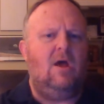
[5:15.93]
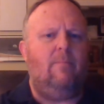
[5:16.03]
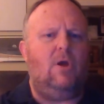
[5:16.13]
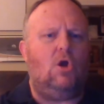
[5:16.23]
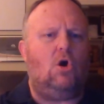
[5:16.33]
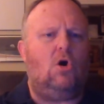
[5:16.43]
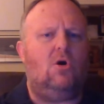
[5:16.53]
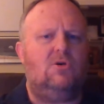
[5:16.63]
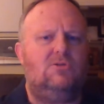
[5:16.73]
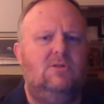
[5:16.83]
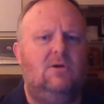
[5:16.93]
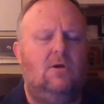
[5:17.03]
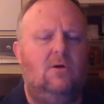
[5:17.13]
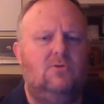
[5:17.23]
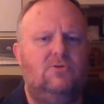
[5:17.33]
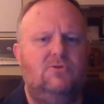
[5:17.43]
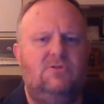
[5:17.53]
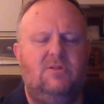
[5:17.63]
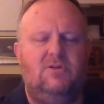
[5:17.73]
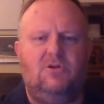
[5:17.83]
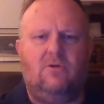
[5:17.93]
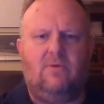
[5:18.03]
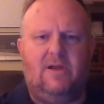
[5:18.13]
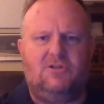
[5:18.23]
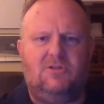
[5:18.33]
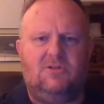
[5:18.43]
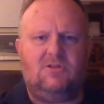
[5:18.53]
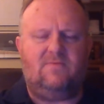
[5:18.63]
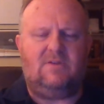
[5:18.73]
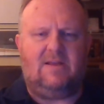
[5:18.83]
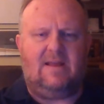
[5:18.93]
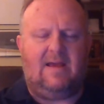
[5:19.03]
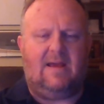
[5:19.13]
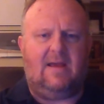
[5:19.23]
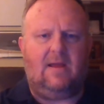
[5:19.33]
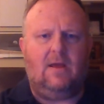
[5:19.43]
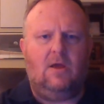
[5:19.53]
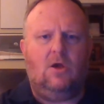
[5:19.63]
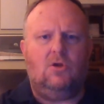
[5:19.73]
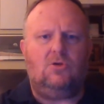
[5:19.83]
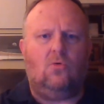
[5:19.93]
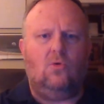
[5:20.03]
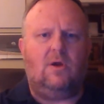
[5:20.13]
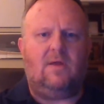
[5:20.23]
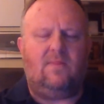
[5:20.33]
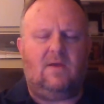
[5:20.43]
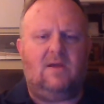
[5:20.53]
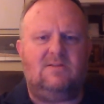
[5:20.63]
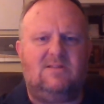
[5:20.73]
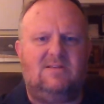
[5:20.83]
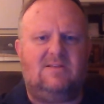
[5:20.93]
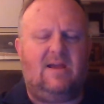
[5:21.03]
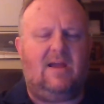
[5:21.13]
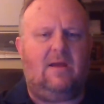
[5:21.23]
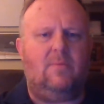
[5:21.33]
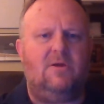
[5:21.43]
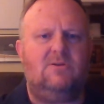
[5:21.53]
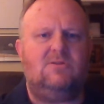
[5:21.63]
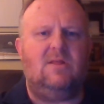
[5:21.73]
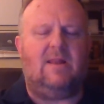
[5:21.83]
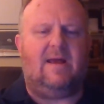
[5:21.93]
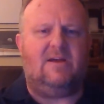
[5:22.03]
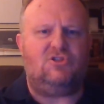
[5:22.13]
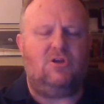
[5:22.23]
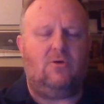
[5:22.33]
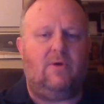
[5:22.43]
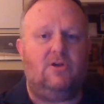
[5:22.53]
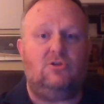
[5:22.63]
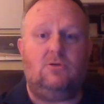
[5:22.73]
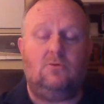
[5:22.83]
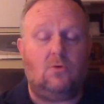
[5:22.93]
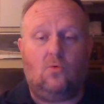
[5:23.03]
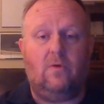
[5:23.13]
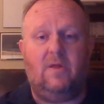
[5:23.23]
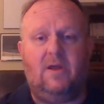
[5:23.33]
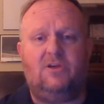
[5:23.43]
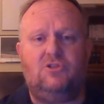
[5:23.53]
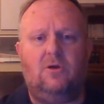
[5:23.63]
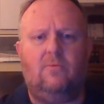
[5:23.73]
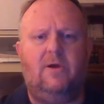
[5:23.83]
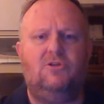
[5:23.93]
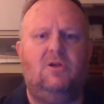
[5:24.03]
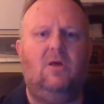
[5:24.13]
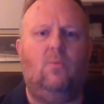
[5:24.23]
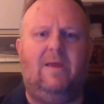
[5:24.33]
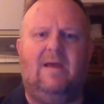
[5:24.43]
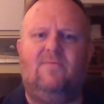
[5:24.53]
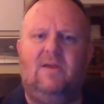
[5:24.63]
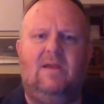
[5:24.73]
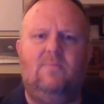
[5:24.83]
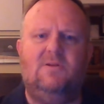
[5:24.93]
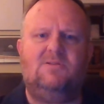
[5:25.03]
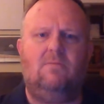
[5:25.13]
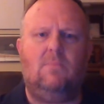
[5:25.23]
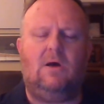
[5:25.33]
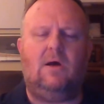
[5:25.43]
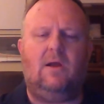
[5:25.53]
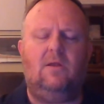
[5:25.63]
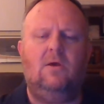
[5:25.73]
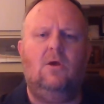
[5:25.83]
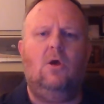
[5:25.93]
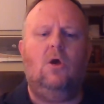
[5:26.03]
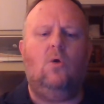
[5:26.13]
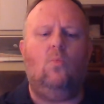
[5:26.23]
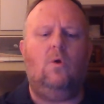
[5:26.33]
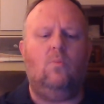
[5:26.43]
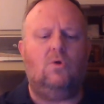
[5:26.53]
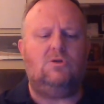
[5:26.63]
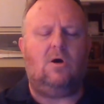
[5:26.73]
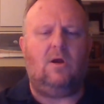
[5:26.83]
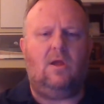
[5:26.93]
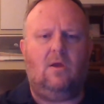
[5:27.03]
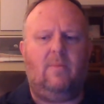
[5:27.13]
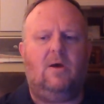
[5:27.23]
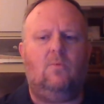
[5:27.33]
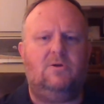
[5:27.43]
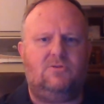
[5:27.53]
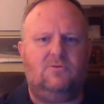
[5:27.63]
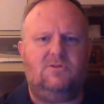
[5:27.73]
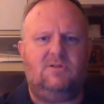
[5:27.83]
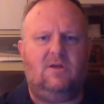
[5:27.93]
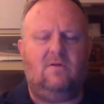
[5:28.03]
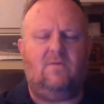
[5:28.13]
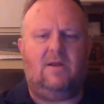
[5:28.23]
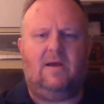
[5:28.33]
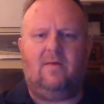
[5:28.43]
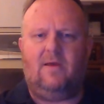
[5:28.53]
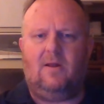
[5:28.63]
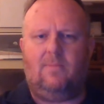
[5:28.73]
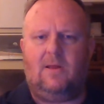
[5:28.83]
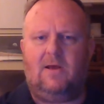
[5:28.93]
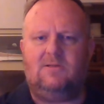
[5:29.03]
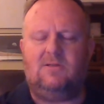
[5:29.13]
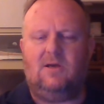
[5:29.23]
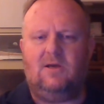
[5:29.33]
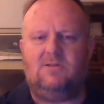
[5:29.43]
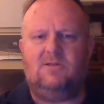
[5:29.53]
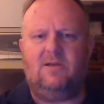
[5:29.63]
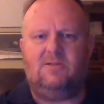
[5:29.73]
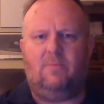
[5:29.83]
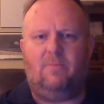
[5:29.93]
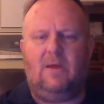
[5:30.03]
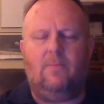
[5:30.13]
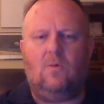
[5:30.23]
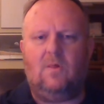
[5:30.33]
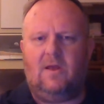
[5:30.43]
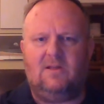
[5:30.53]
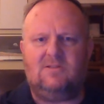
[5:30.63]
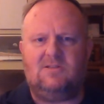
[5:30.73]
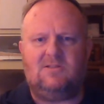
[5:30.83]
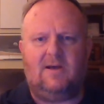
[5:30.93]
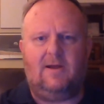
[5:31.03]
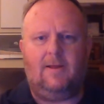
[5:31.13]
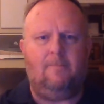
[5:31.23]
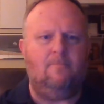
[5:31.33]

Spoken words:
because the cultures and the generations of today don't look at things the same as the last generation or the next generation. And we have to keep this in mind when we're talking about Western Civ and how that applies to us as a people and a society.